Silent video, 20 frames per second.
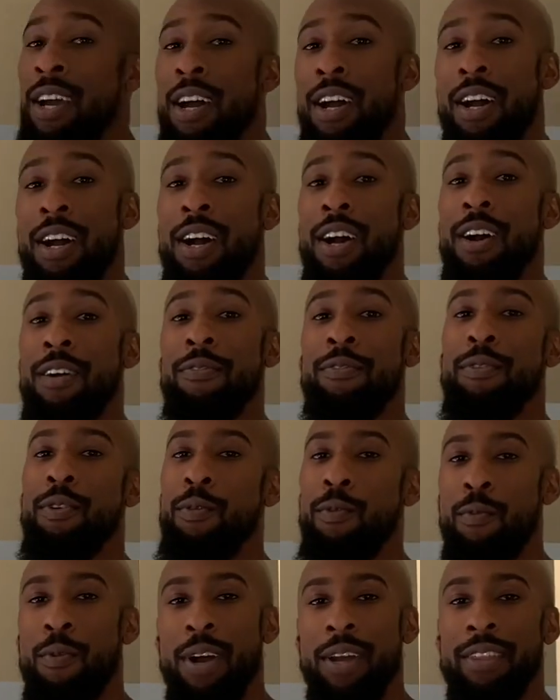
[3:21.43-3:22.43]
of
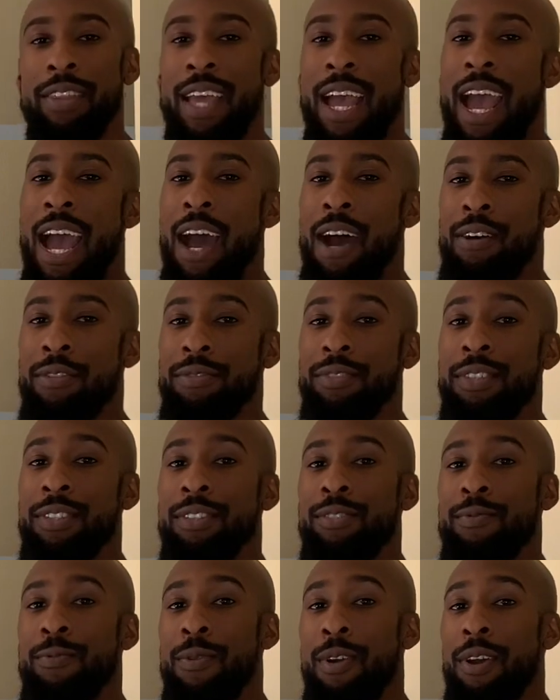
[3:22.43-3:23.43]
what the house
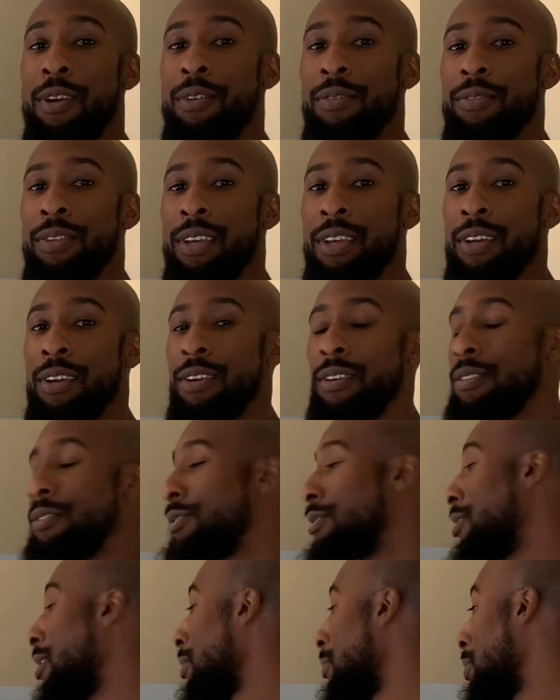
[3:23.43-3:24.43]
is worth here.
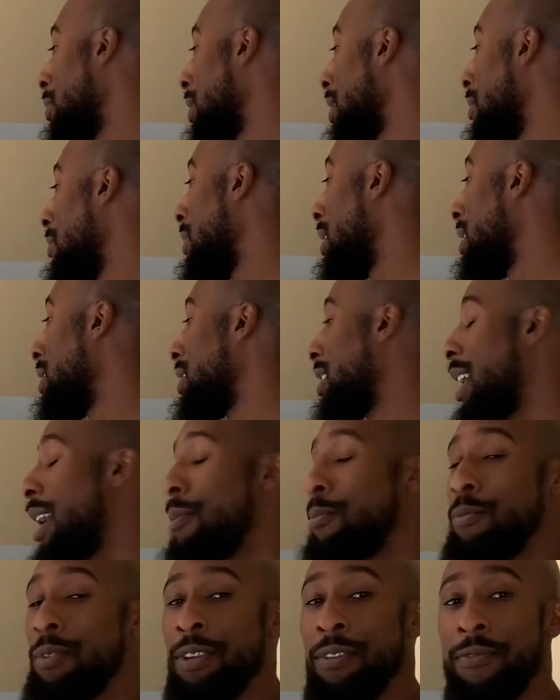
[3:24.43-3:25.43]
So pretty much
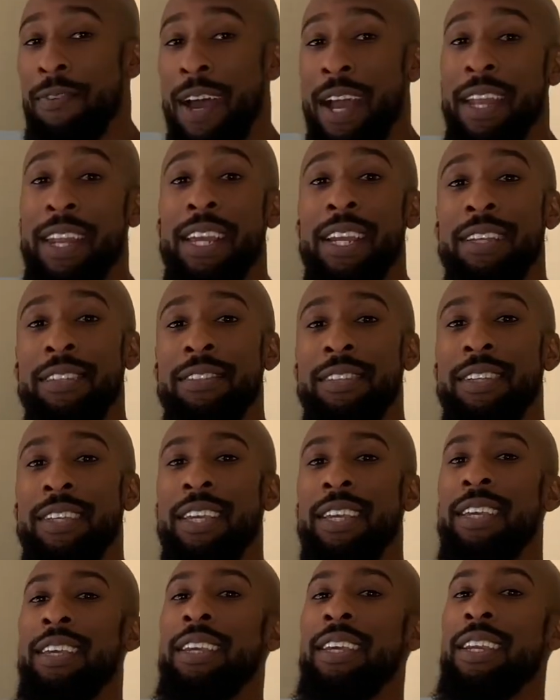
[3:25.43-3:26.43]
I'm refinancing
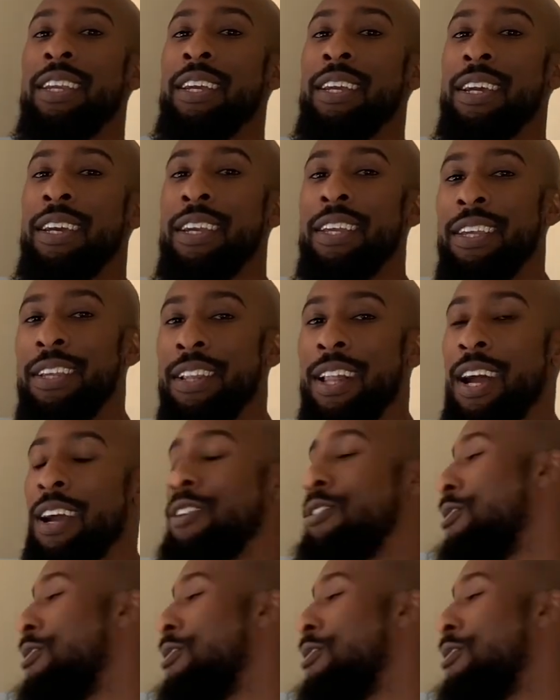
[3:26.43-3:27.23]
and getting a Heloc